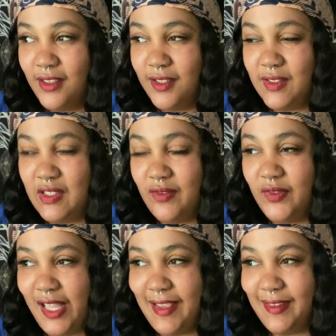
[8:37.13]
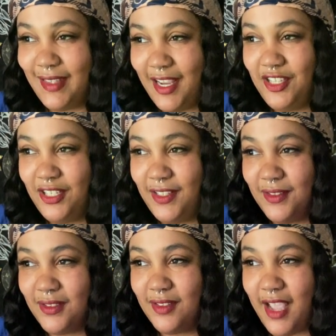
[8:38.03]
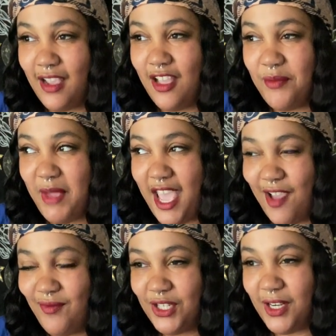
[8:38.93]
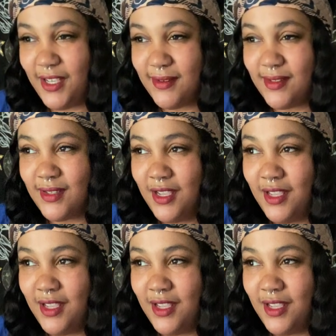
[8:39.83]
the civilizations that come after us,